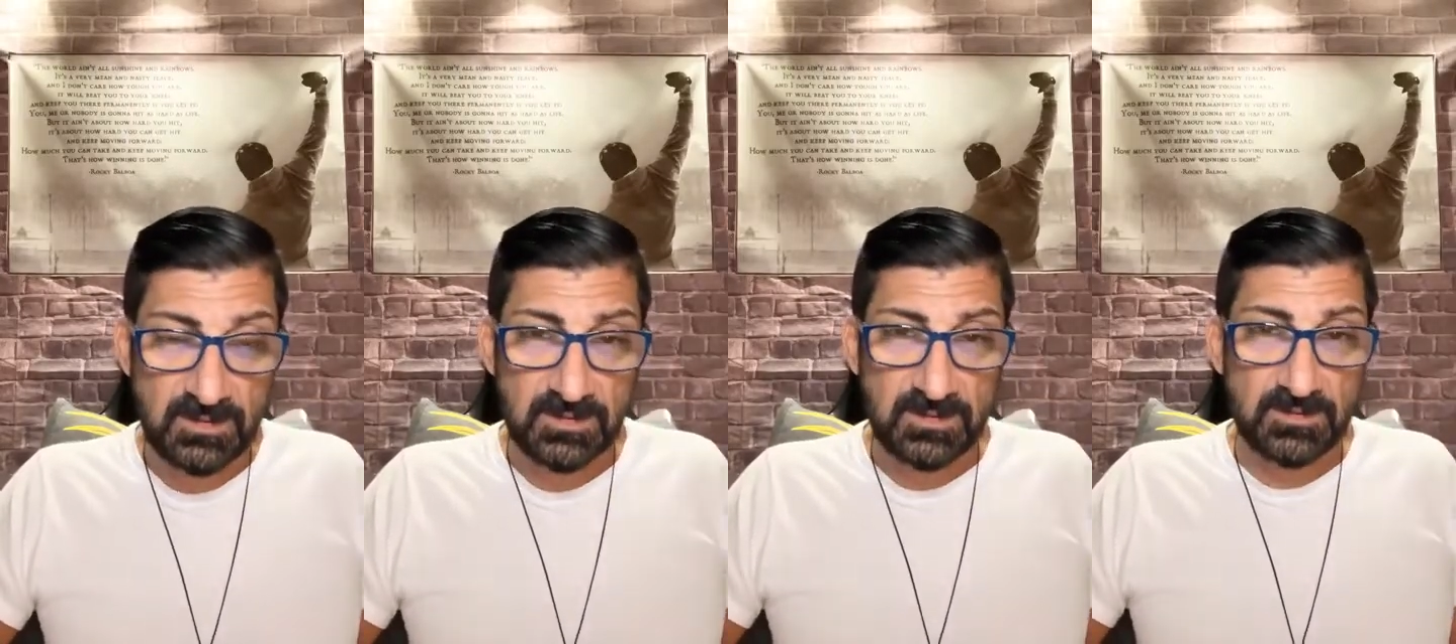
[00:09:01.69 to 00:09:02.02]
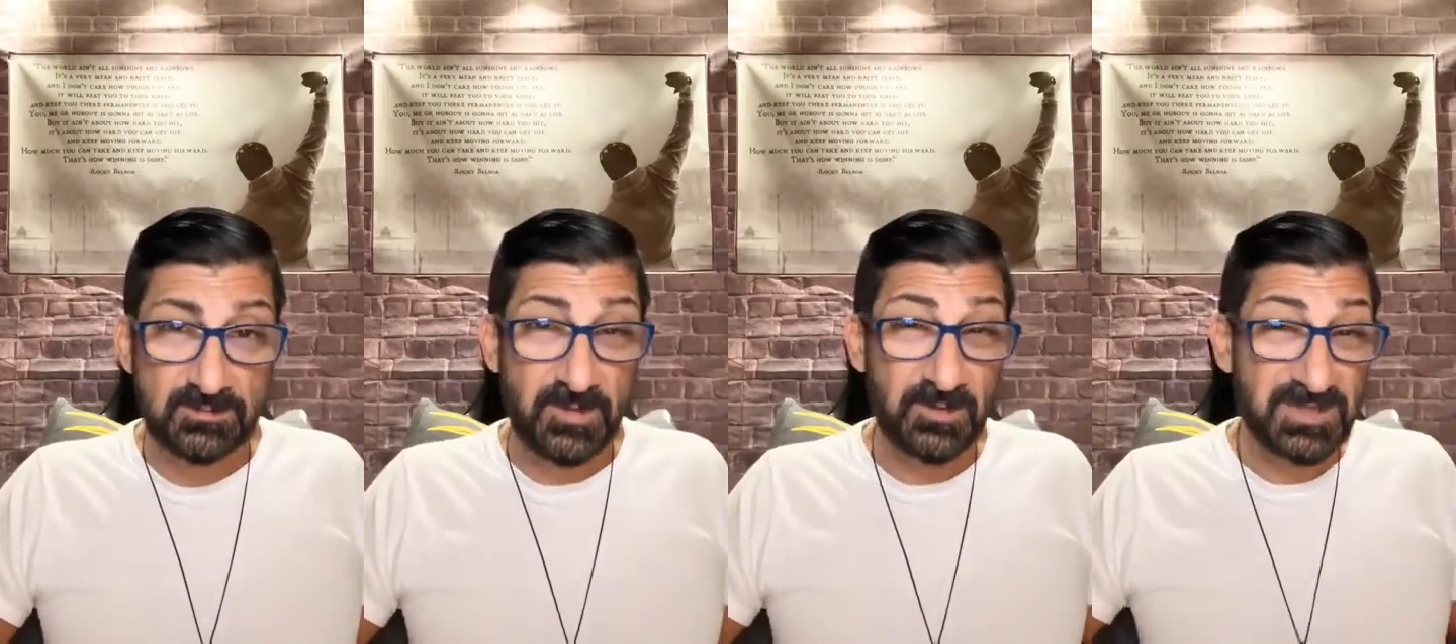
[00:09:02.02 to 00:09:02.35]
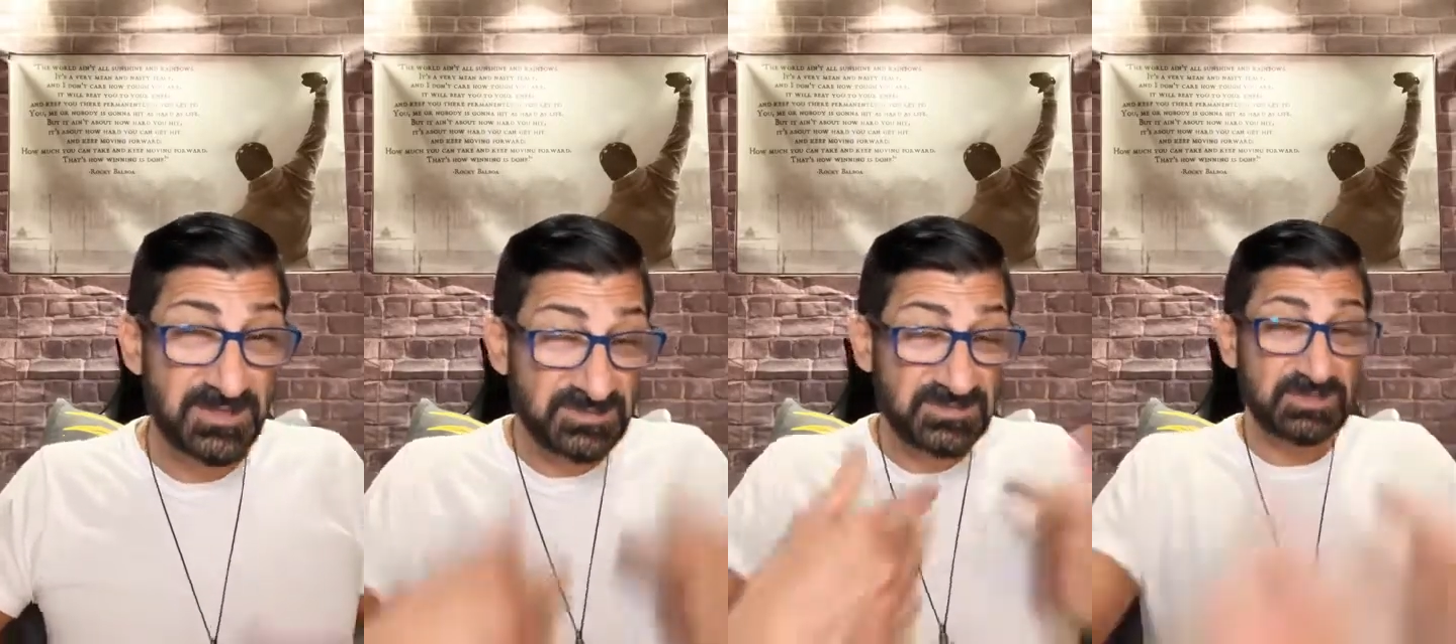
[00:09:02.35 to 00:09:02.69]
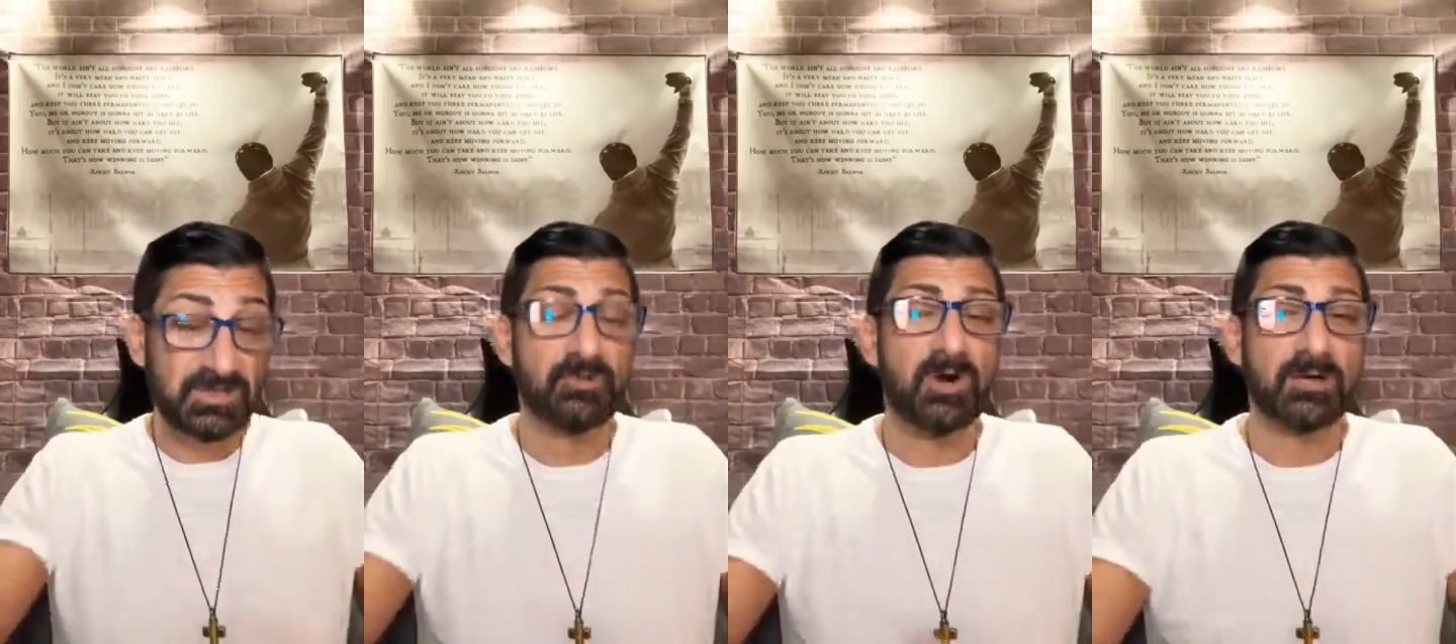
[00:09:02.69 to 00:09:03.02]
But we can show
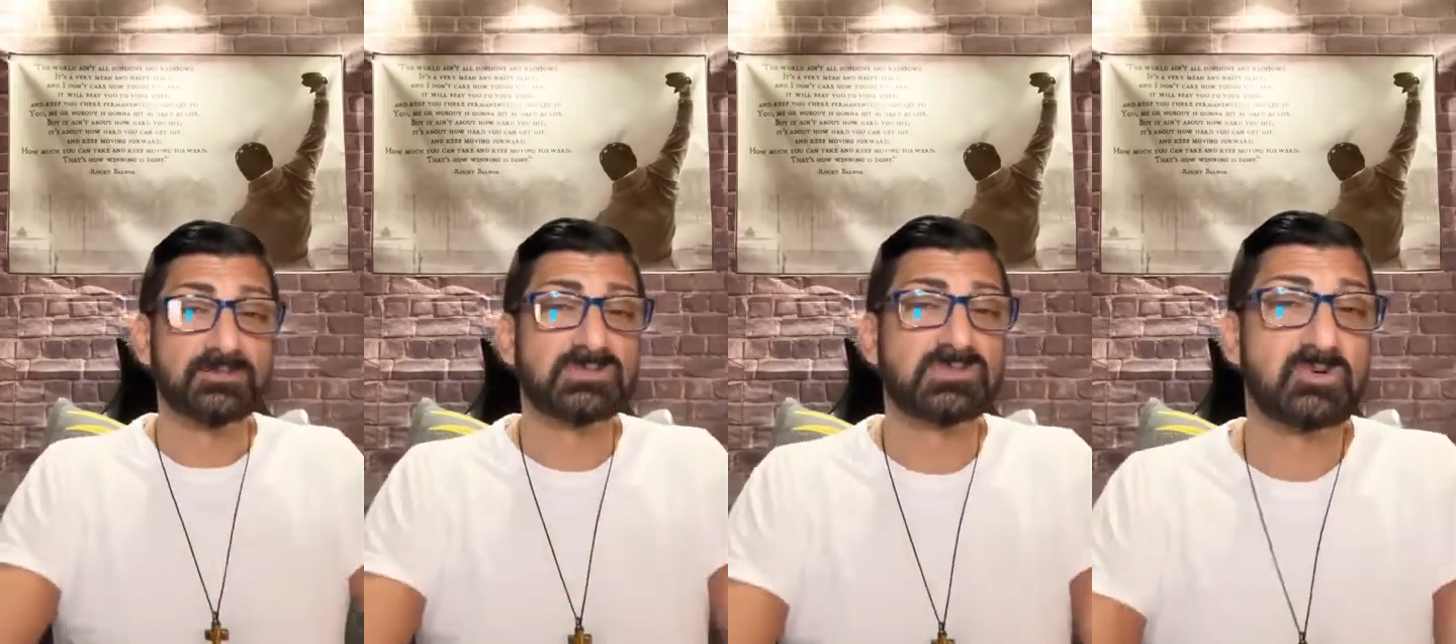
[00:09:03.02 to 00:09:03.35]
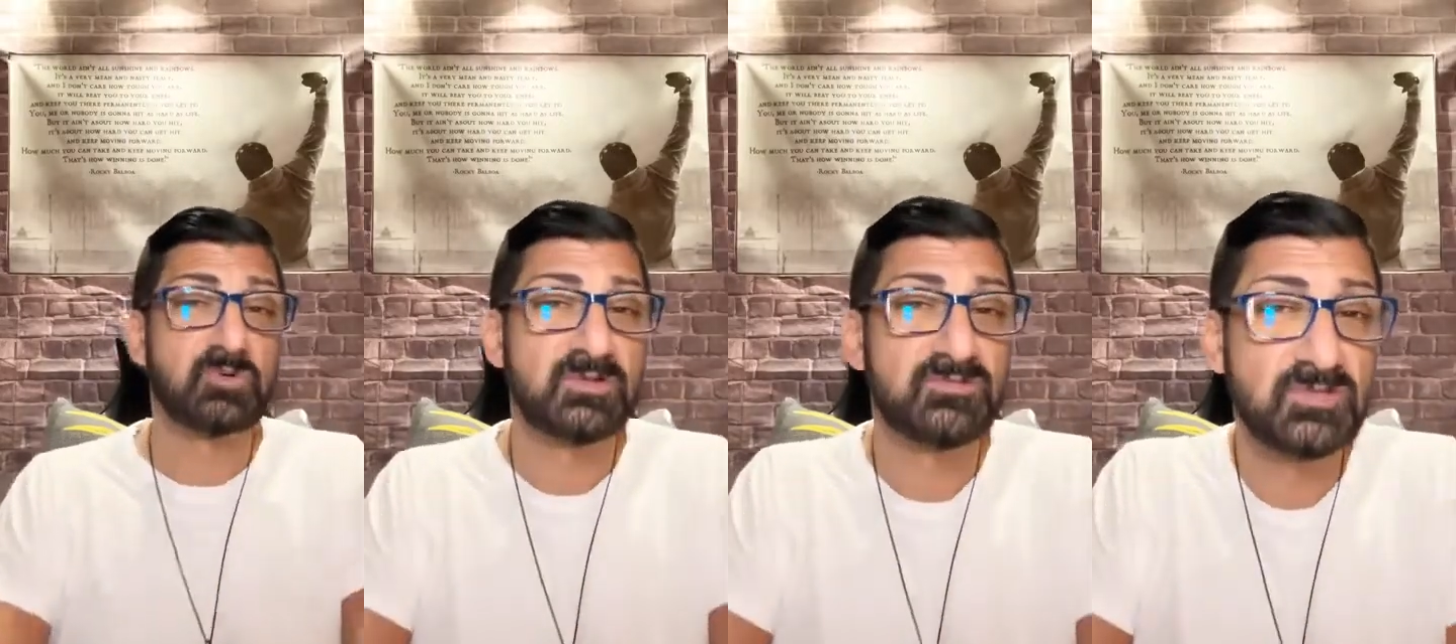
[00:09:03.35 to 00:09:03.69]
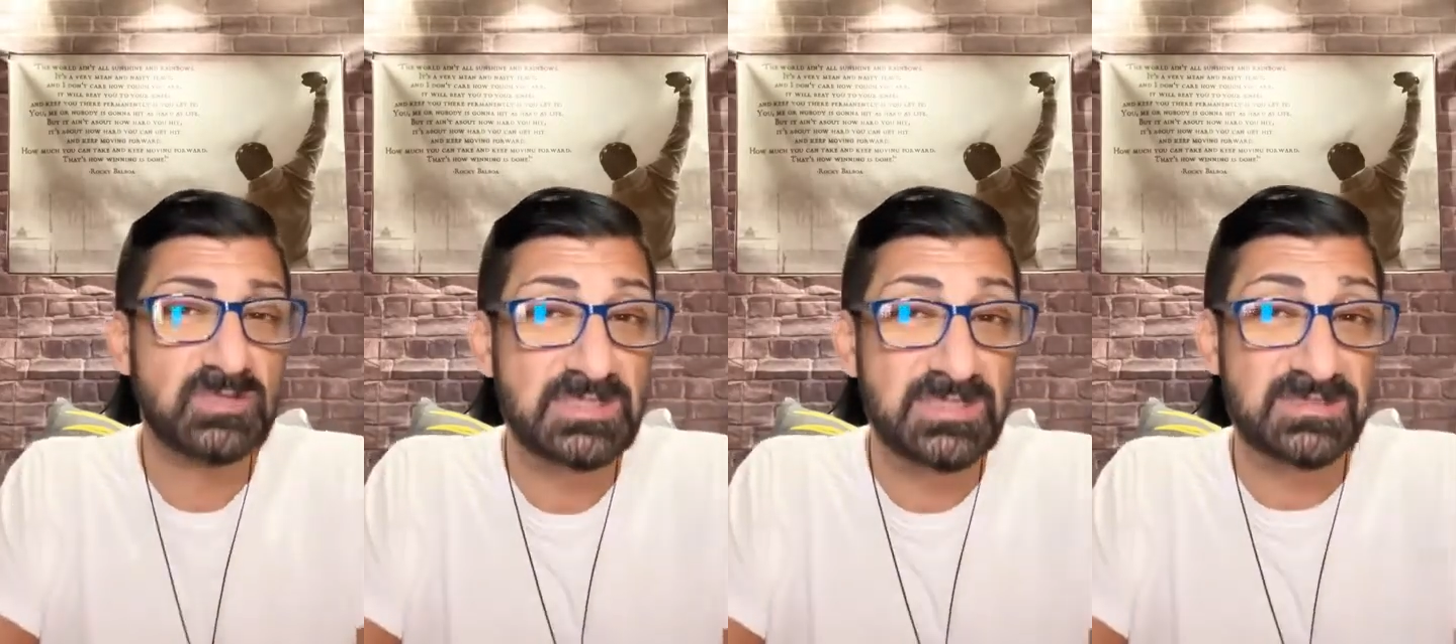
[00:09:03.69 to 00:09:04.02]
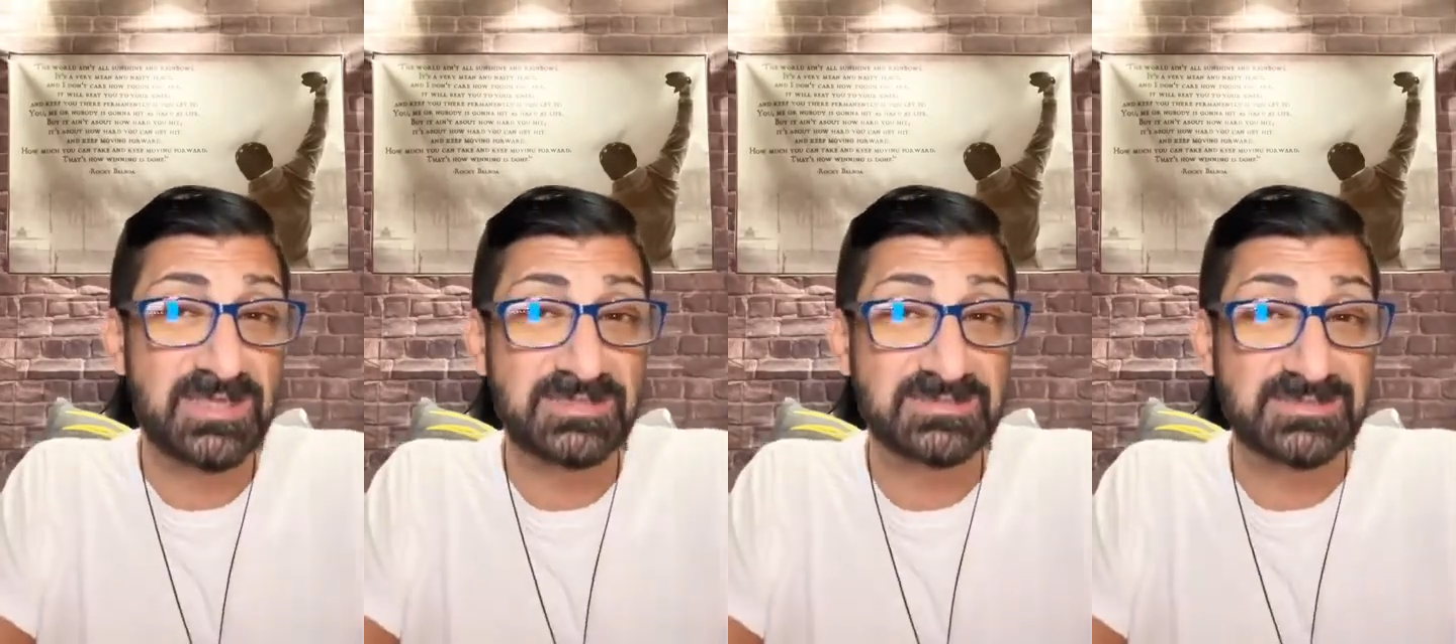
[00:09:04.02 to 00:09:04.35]
up joyfully in that
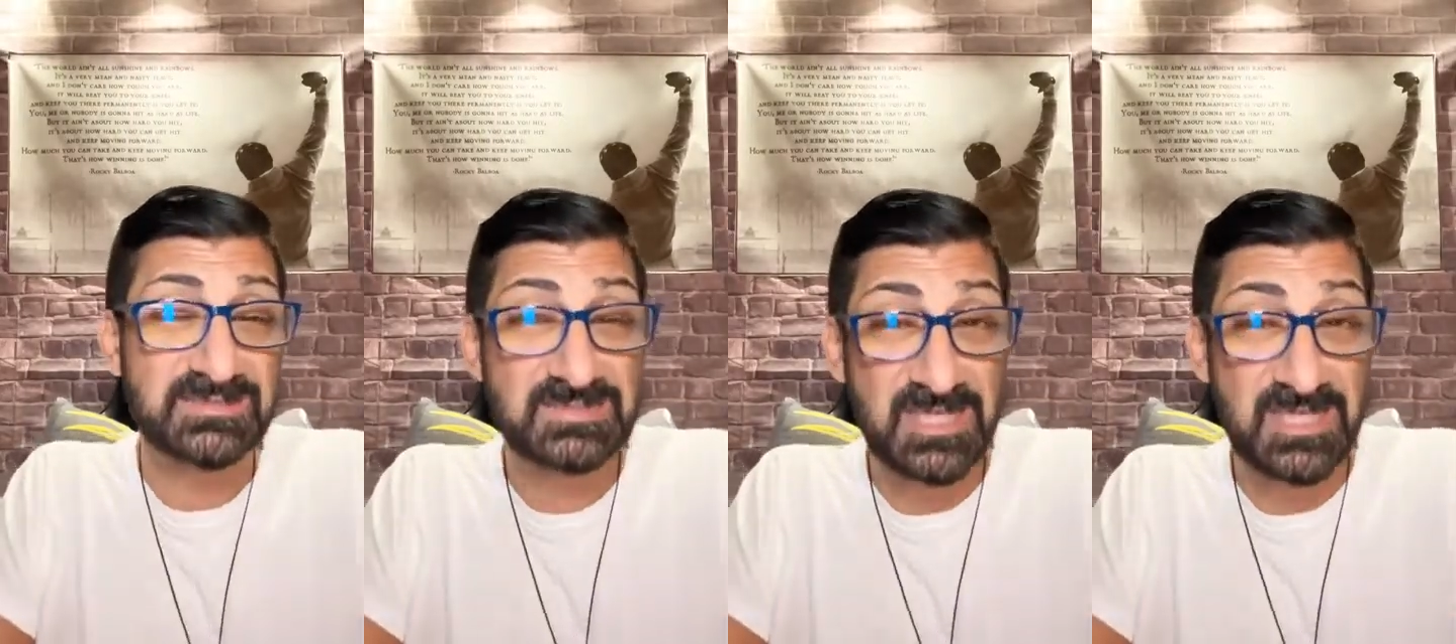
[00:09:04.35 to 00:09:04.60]
same